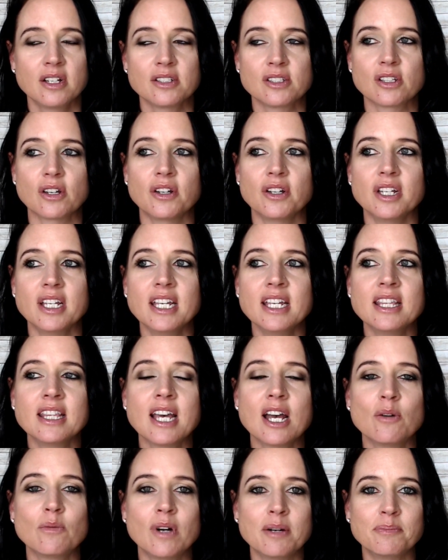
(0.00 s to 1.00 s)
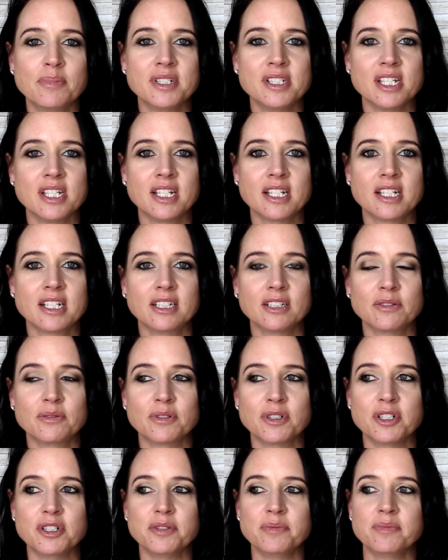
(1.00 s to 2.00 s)
So in that one particular
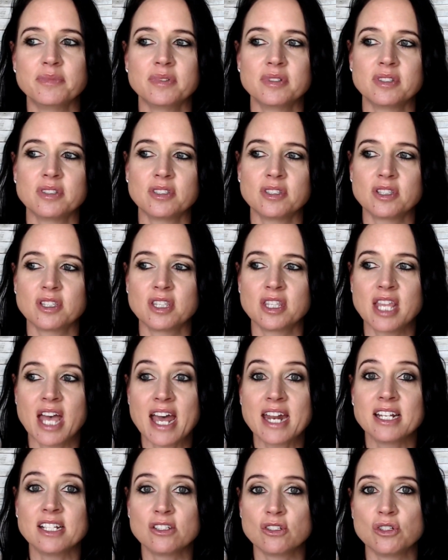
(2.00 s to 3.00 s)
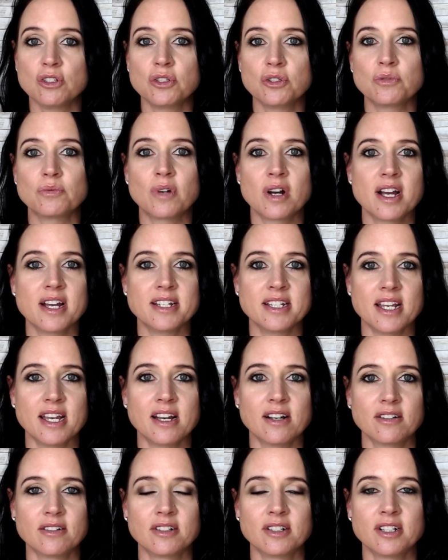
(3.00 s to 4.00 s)
room, that is you right
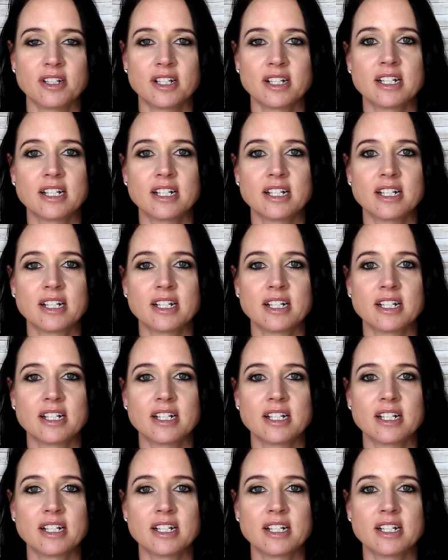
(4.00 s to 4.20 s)
now.